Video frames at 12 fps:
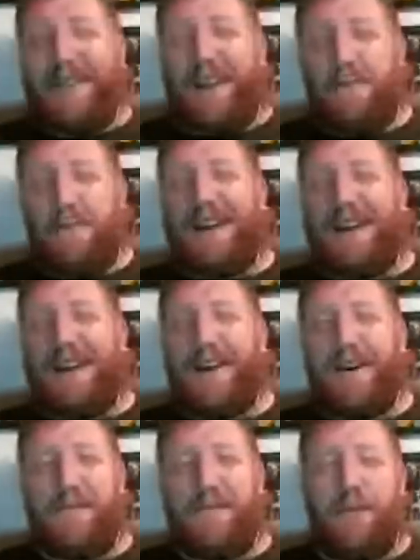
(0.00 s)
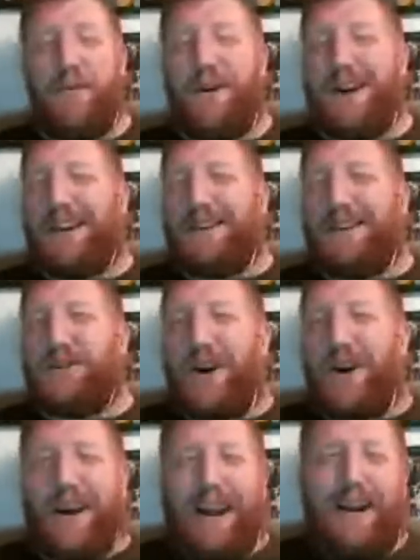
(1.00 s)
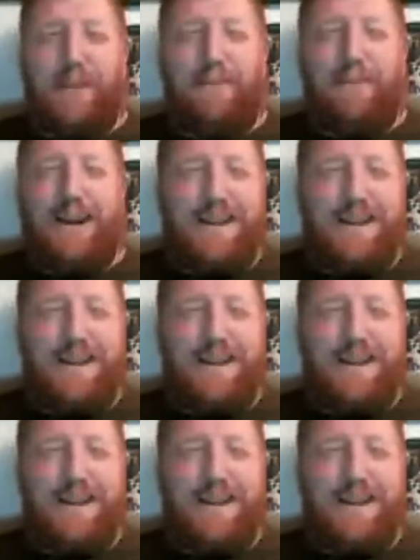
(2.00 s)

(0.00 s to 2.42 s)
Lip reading: make it here every week is shocking to me.